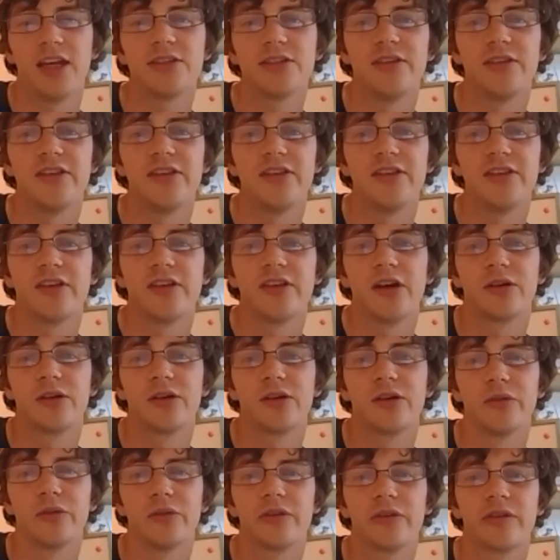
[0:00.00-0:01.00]
each of these
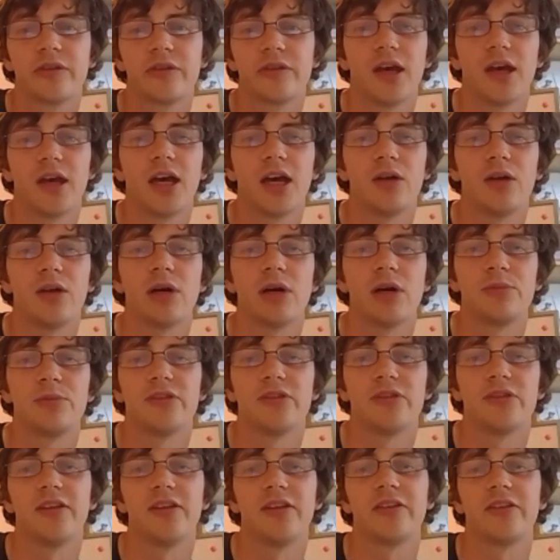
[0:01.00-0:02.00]
circles
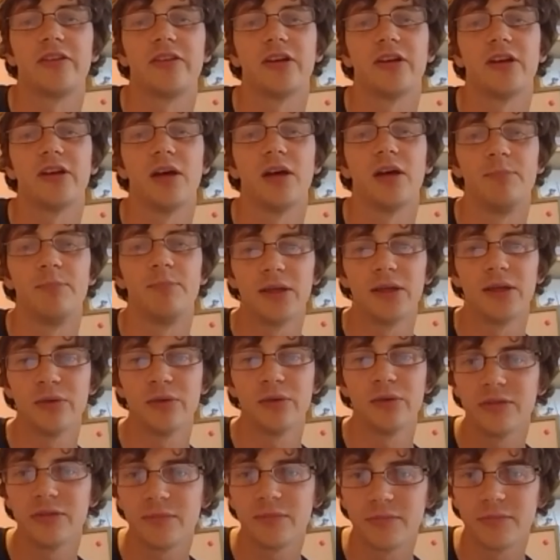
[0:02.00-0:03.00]
represents a
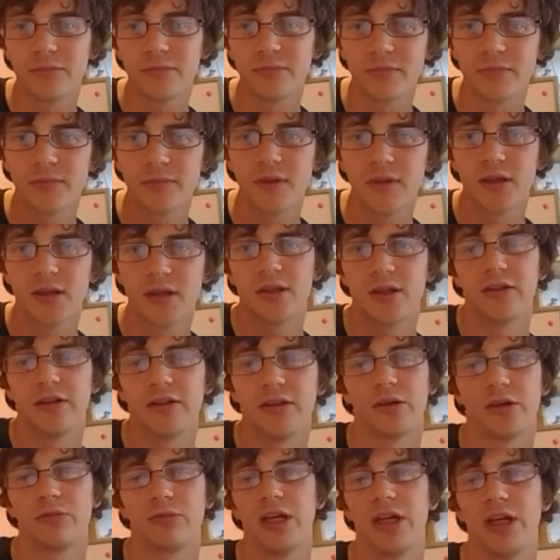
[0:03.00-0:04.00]
build. The
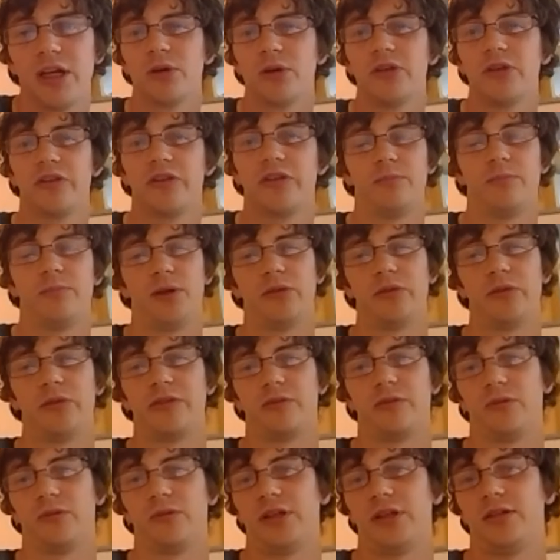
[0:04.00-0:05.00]
green ones are builds that
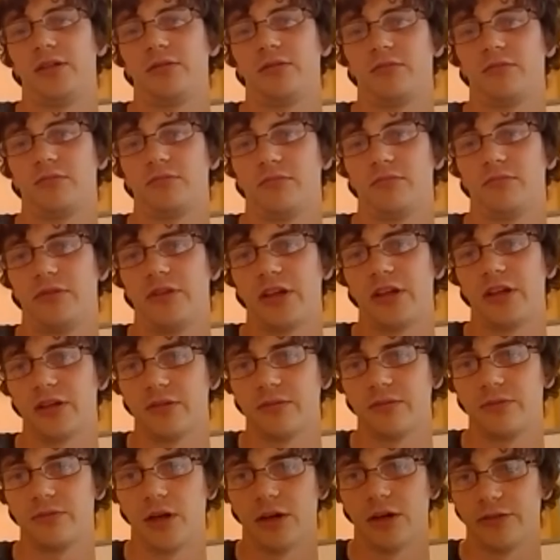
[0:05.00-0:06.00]
we think
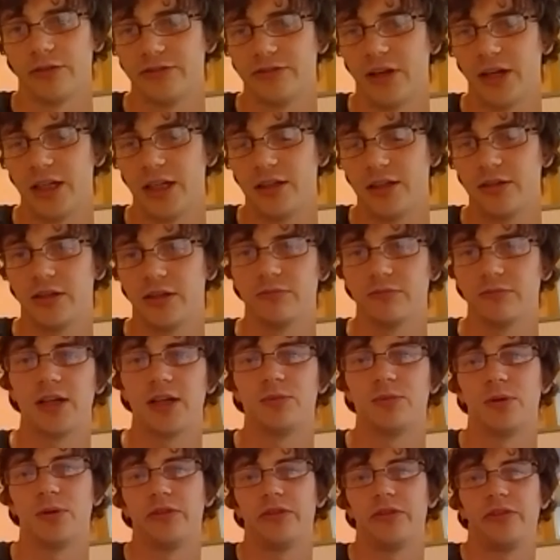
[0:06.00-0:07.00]
are fine, the red
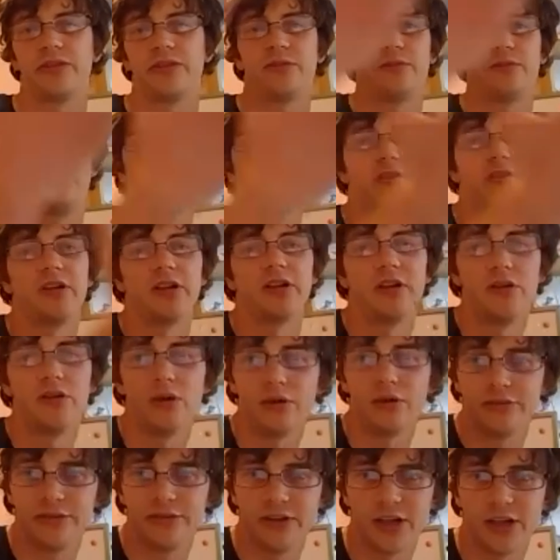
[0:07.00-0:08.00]
ones we think are
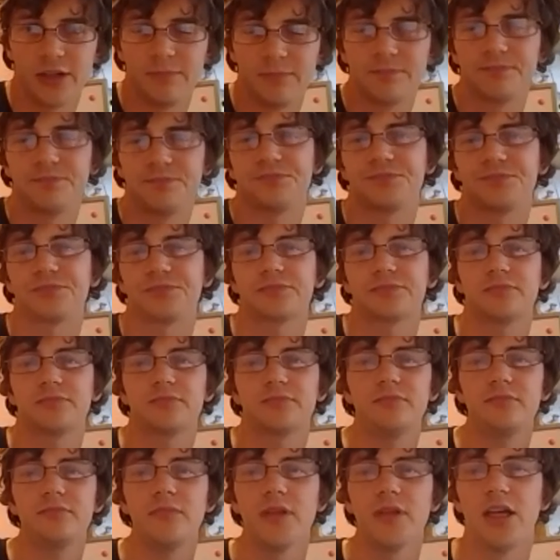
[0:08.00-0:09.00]
not fine,
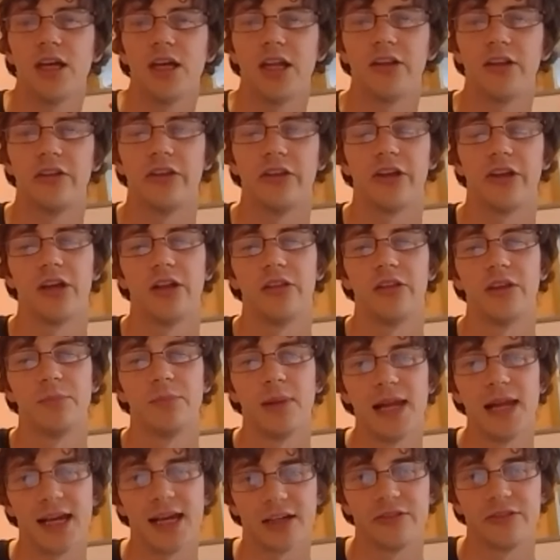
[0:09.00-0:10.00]
and the
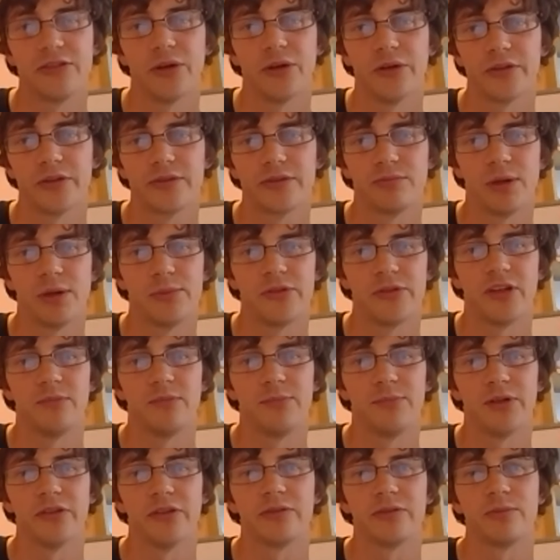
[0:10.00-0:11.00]
black dots represent
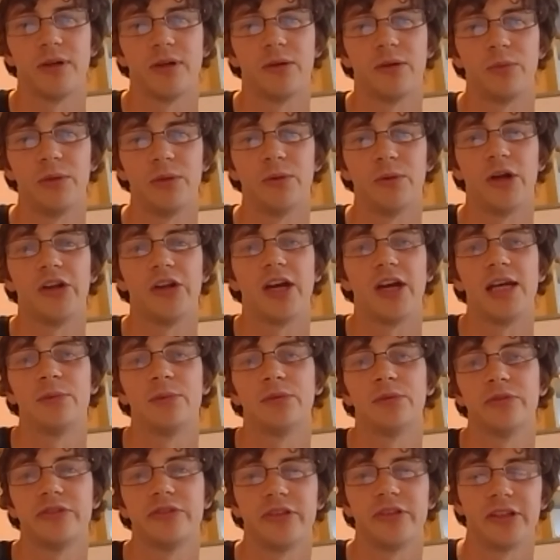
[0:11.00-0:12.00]
builds where we weren't
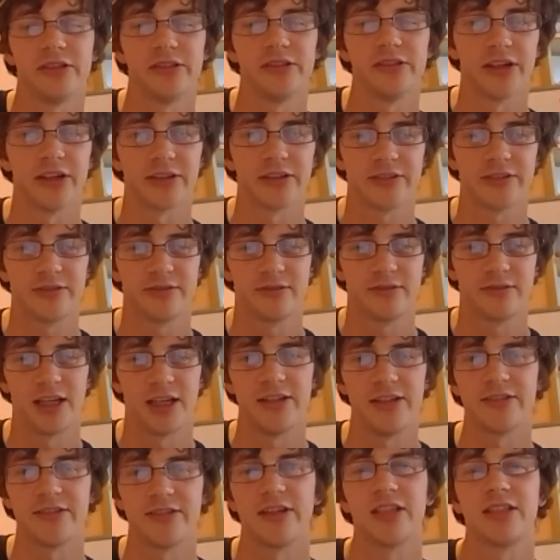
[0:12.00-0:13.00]
able to conduct
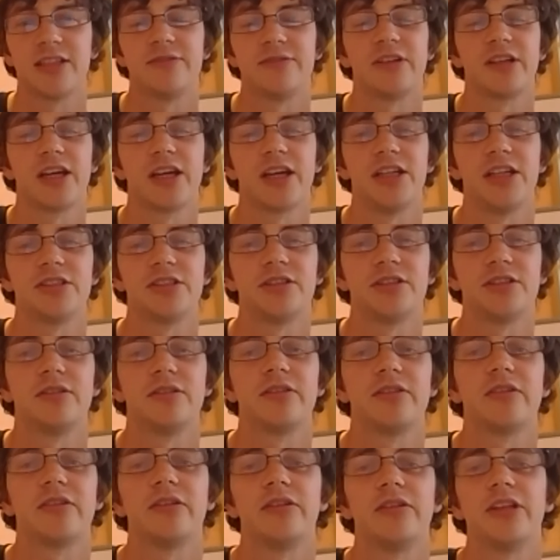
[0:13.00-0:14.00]
any certification.
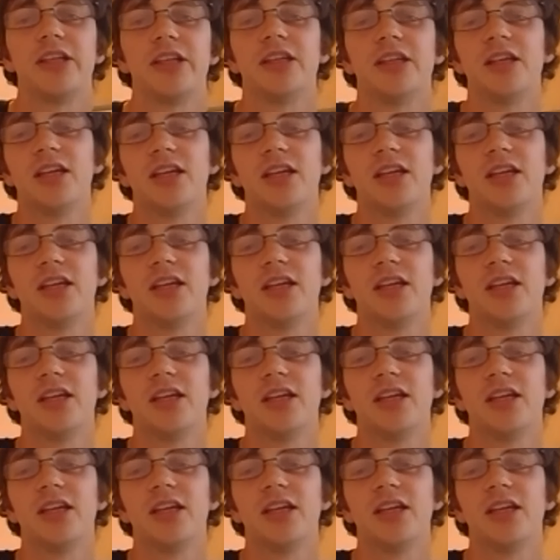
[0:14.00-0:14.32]
So the